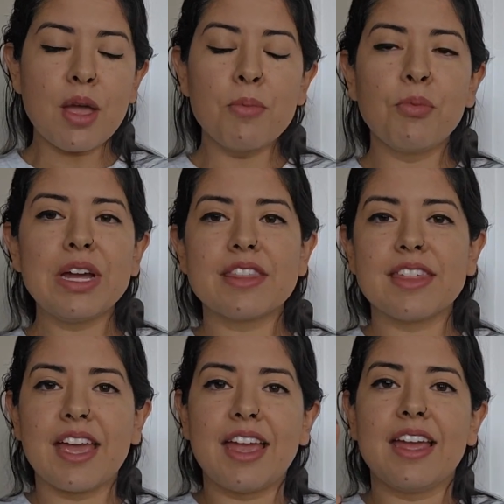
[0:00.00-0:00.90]

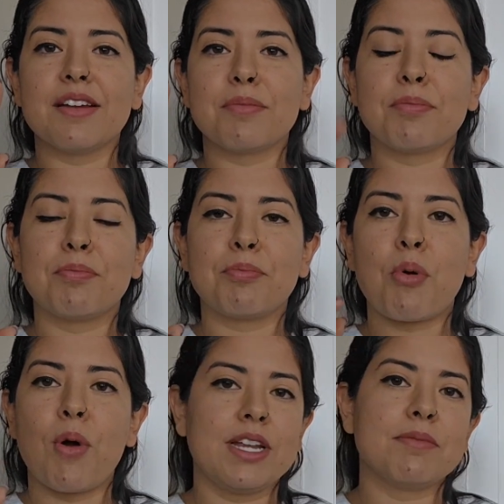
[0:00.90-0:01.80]
with a
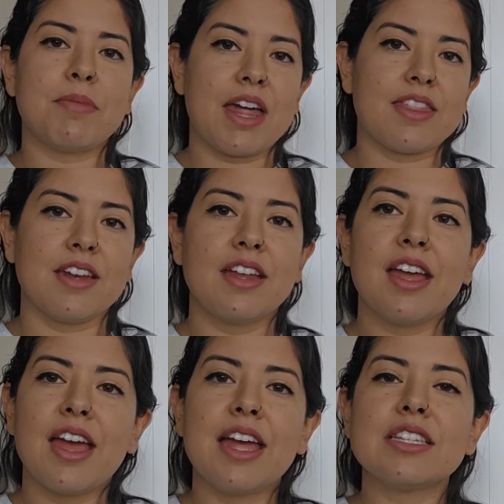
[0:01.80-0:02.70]
point method.
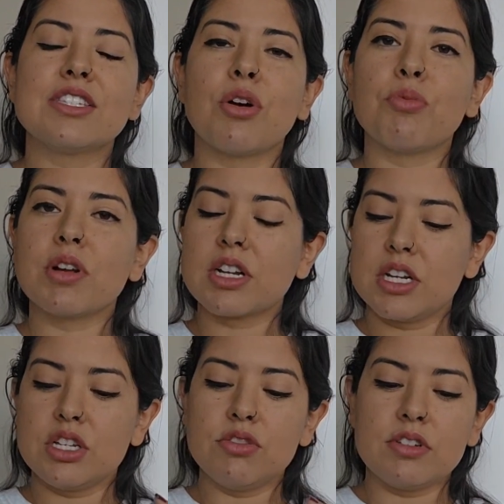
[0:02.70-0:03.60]
And so we're
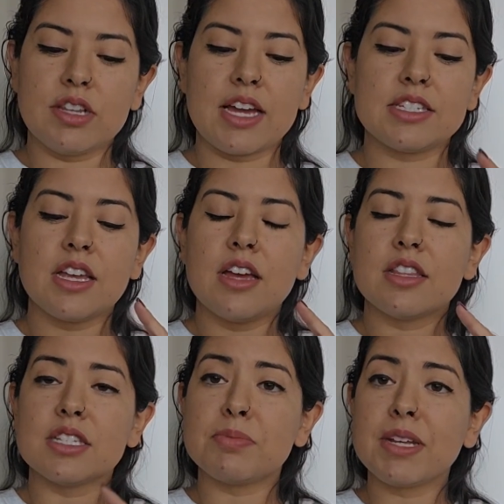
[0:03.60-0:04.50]
going to utilize
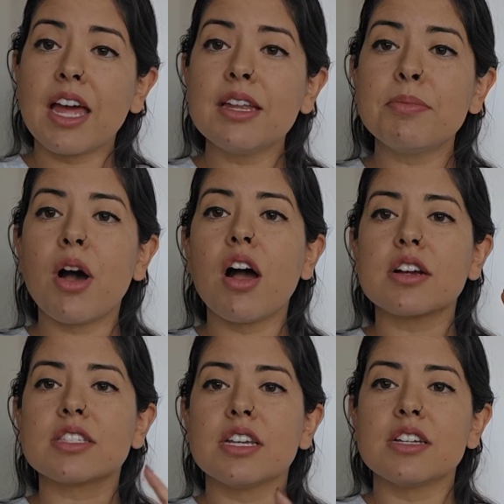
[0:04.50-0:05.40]
the Spaghetti
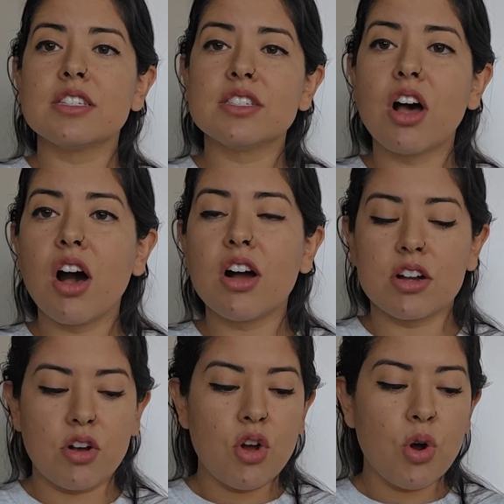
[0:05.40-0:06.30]
Box,
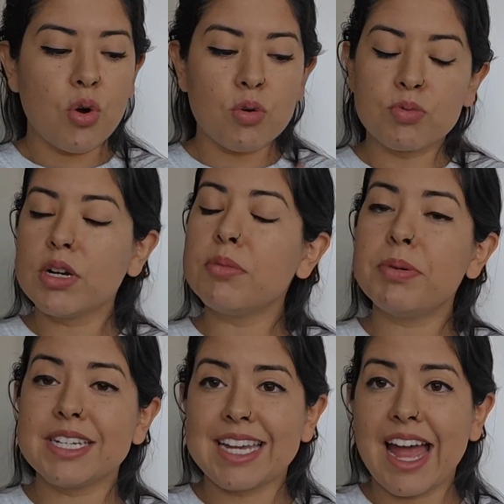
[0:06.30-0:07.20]
Zonk, or Real
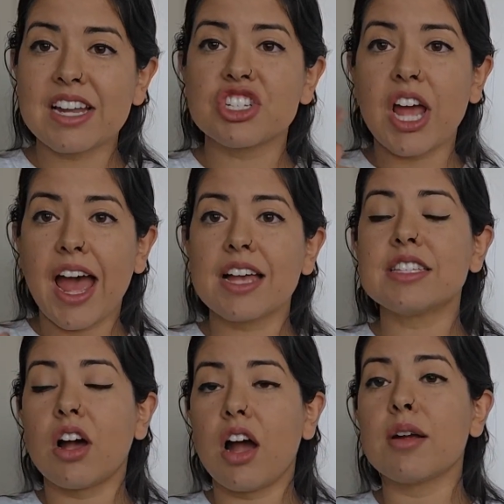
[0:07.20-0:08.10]
Big Catch
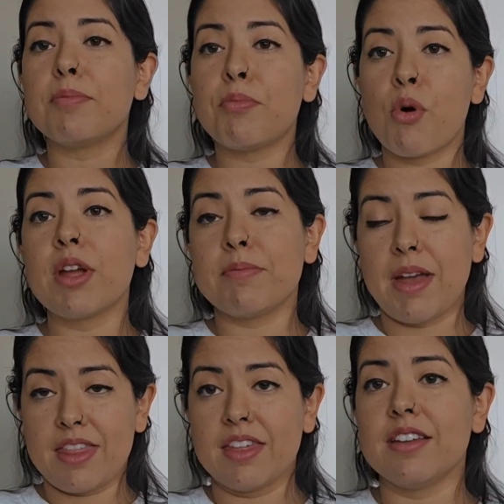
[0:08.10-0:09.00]
as our point
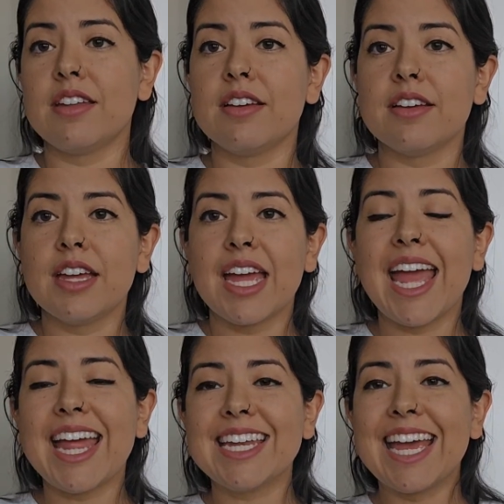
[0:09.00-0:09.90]
method.
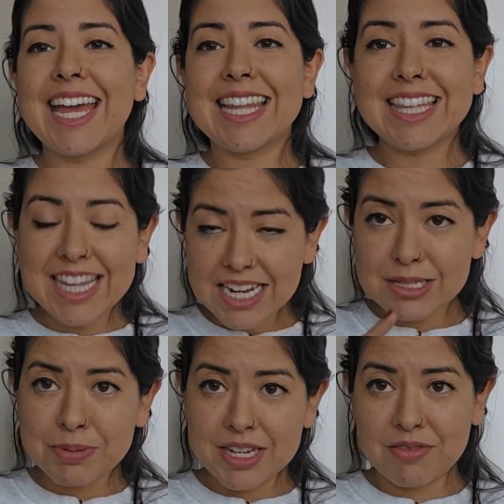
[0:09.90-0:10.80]
And
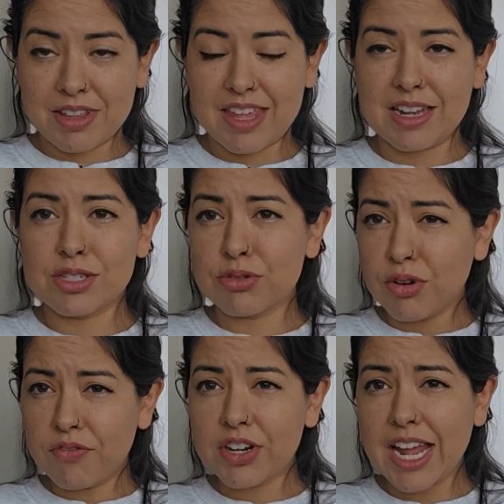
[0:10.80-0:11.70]
let's begin with that. So
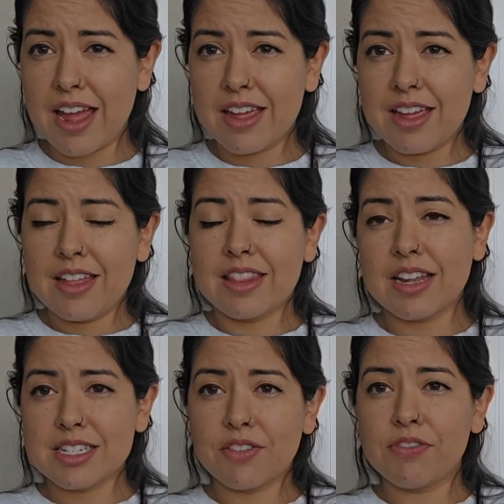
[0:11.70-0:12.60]
don't forget,
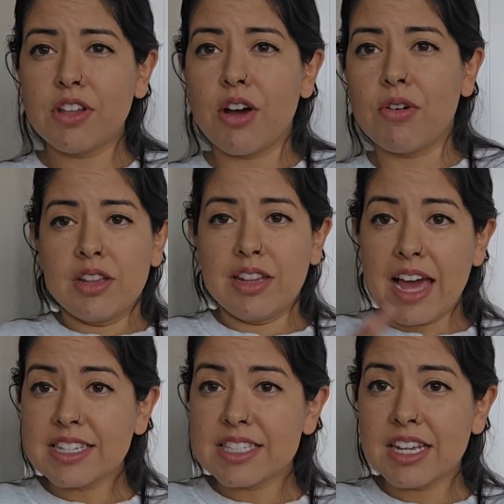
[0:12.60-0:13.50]
that's the flow.
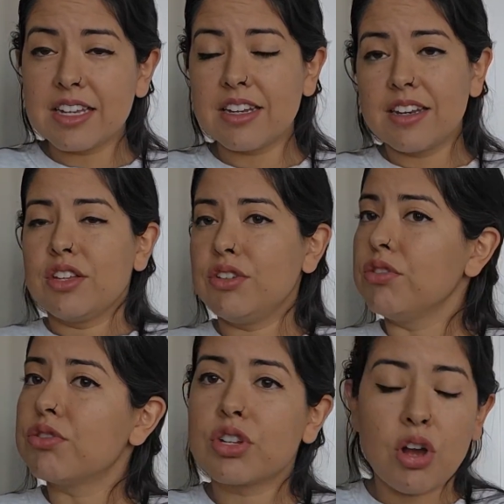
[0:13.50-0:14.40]
Lesson,
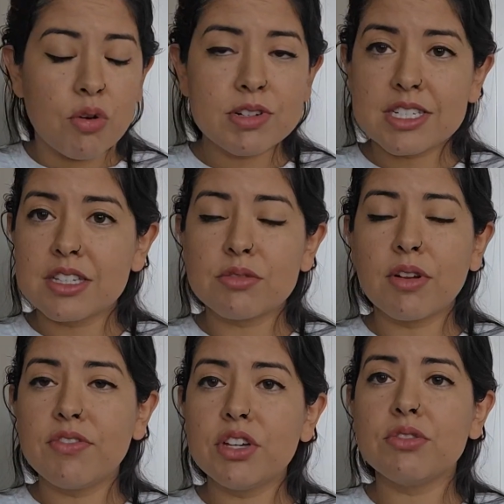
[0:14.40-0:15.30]
you go into the
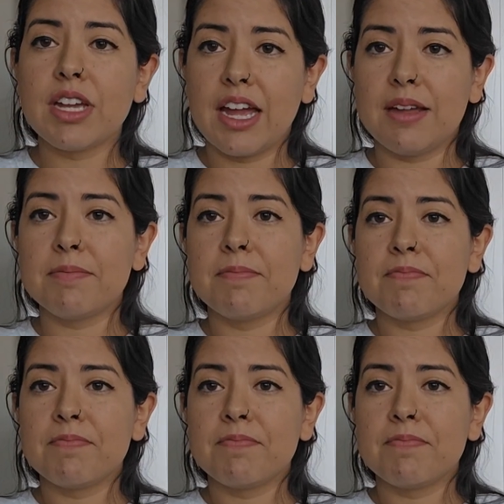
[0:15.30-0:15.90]
review game,